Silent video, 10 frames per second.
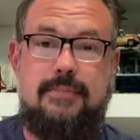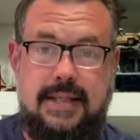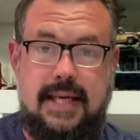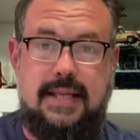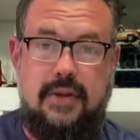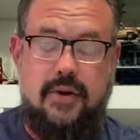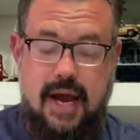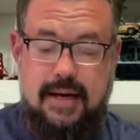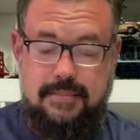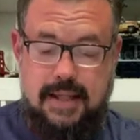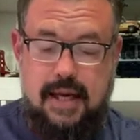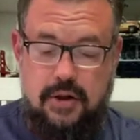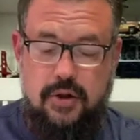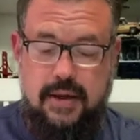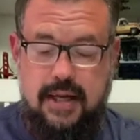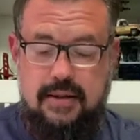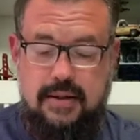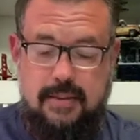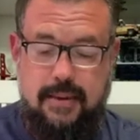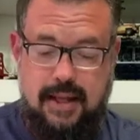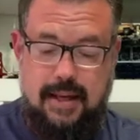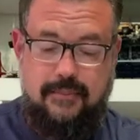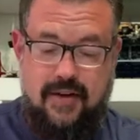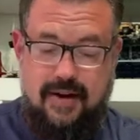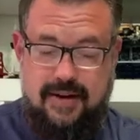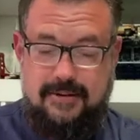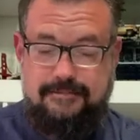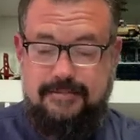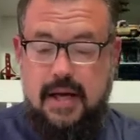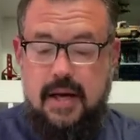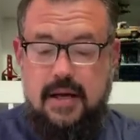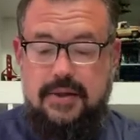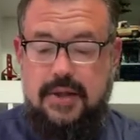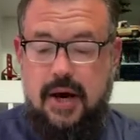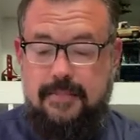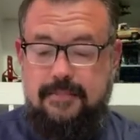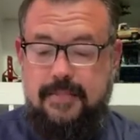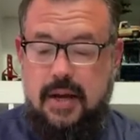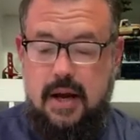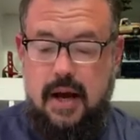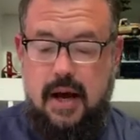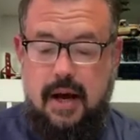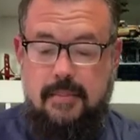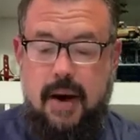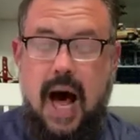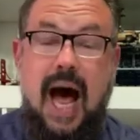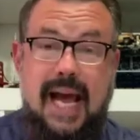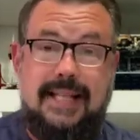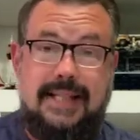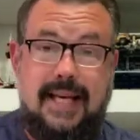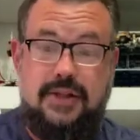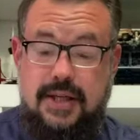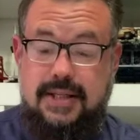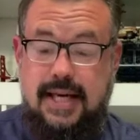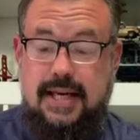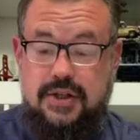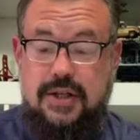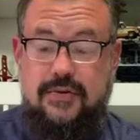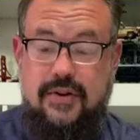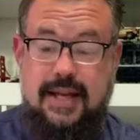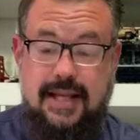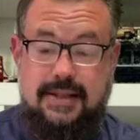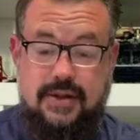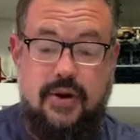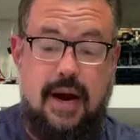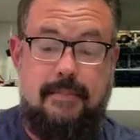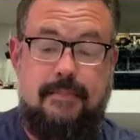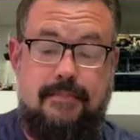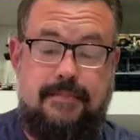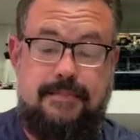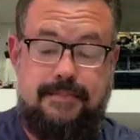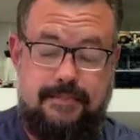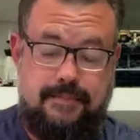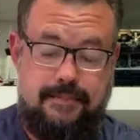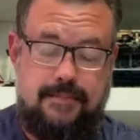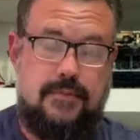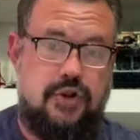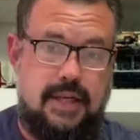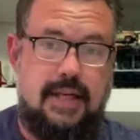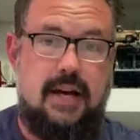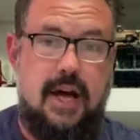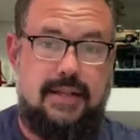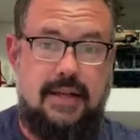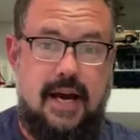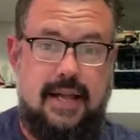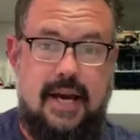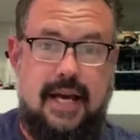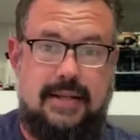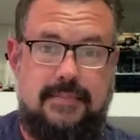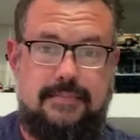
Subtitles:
6 other items, including the Millennium Falcon. So I said she did it just for the Instagram. She did not deny that.